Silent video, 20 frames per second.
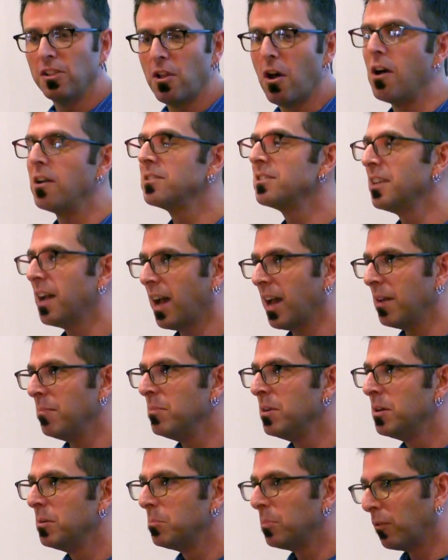a long
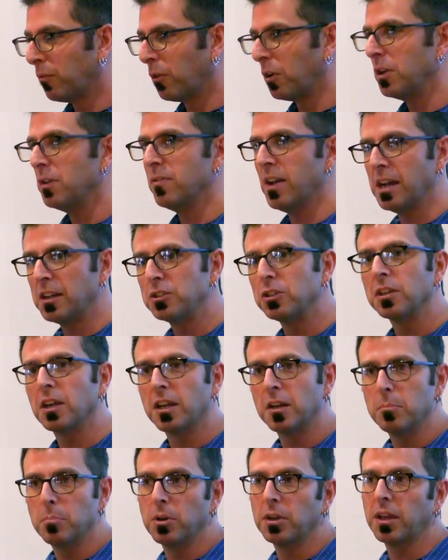time before you've actually
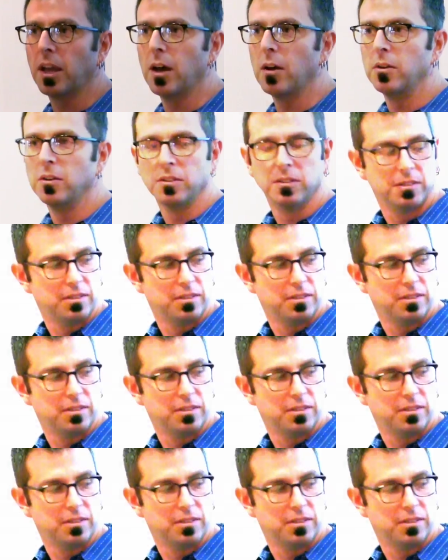got a book out.